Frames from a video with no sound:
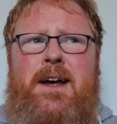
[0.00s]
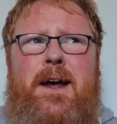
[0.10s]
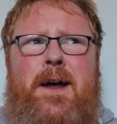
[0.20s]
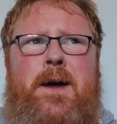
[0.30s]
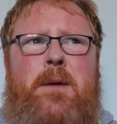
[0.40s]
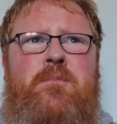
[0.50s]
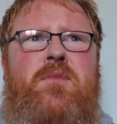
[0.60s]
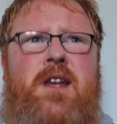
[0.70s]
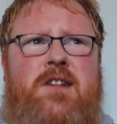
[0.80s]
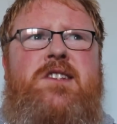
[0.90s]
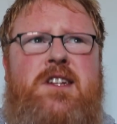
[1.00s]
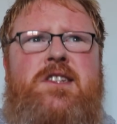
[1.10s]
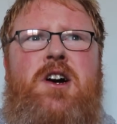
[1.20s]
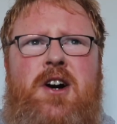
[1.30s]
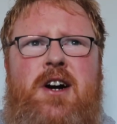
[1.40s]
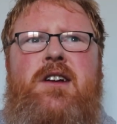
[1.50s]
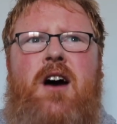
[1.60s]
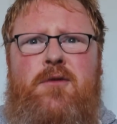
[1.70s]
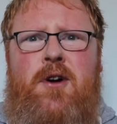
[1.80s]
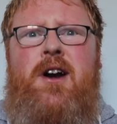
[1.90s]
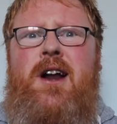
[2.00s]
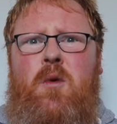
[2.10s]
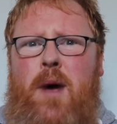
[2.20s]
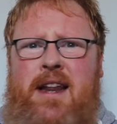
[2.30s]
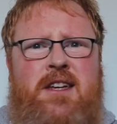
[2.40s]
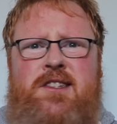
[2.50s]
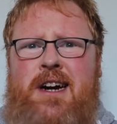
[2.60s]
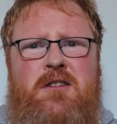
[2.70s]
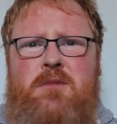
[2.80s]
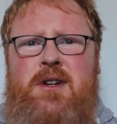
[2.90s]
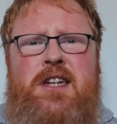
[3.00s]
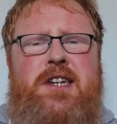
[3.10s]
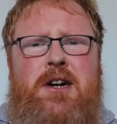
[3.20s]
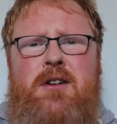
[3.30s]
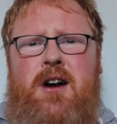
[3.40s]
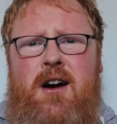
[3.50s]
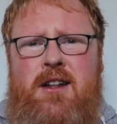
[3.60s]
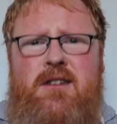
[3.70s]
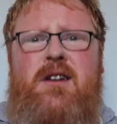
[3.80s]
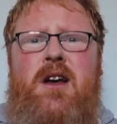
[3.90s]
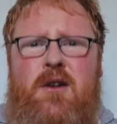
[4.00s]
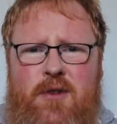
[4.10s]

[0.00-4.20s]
I've heard it at wedding ceremonies here in Ireland.